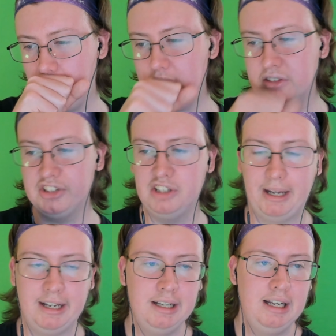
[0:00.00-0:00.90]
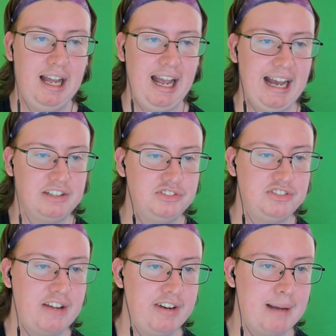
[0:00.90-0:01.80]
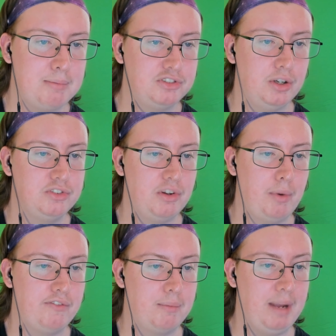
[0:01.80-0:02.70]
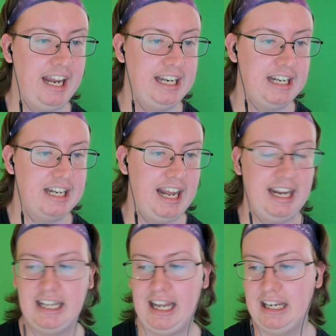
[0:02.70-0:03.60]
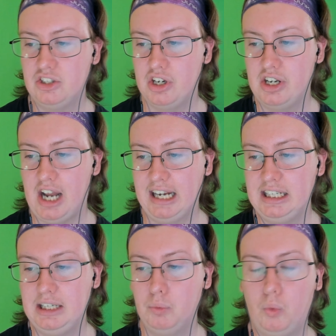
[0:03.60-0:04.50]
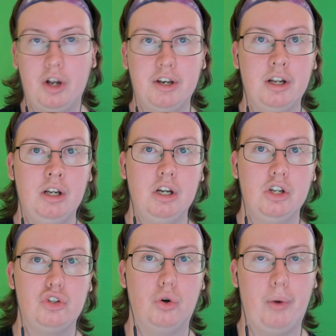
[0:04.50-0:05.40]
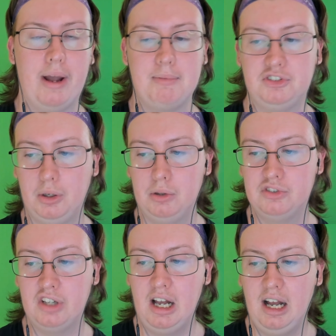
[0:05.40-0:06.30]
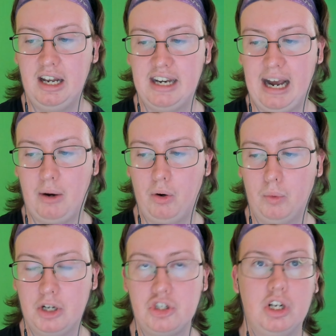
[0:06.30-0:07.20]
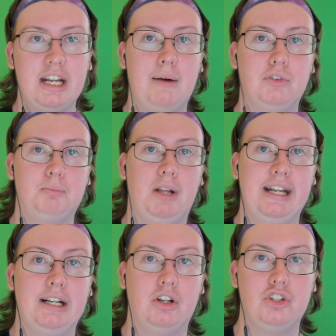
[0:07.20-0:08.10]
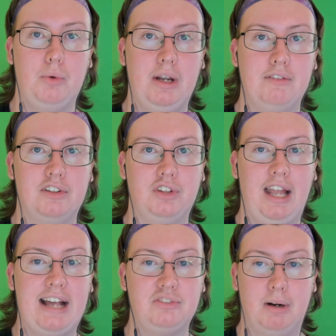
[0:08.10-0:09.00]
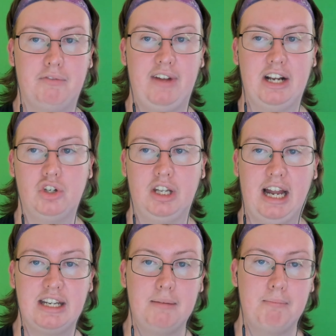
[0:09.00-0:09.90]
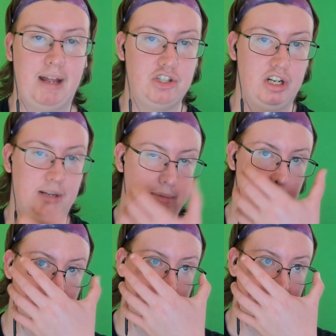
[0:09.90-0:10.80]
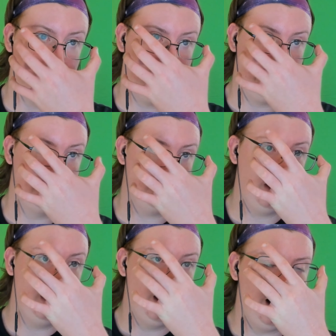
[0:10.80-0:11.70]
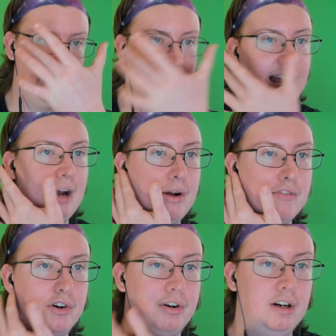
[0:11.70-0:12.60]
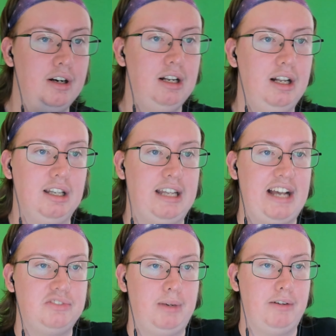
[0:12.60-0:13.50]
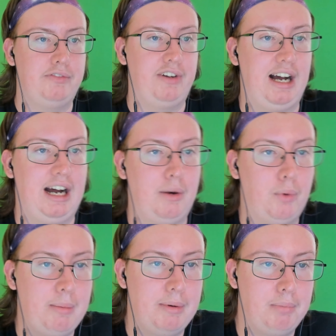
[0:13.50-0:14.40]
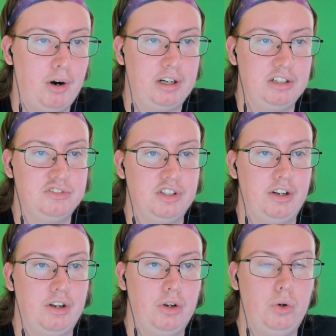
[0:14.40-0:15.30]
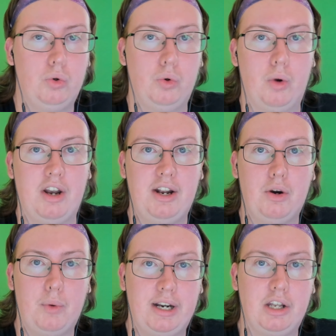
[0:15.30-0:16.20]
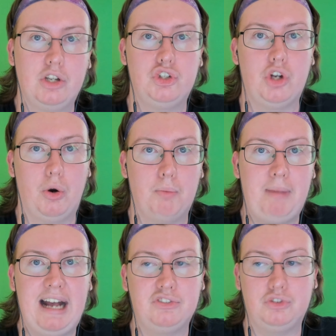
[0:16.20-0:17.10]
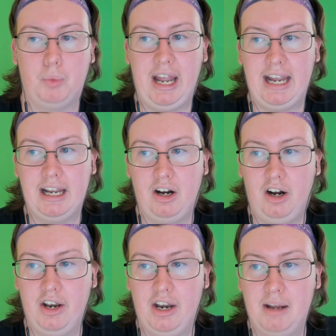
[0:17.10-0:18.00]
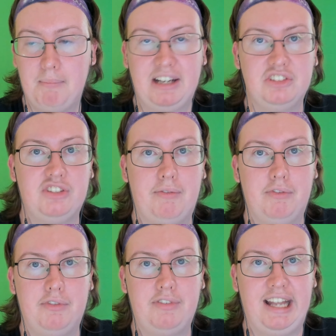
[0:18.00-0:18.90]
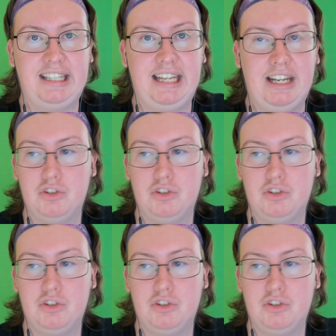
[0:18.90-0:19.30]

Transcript: excuse me, had seven series. It went from 80 to 88, 91 total episodes. Now, originally, I was planning on doing this last month, actually. I didn't mention it, but it was in my plans. Uh, however, last month, uh, Robin Parkinson, who narrated the show, passed away on May 7th at the age of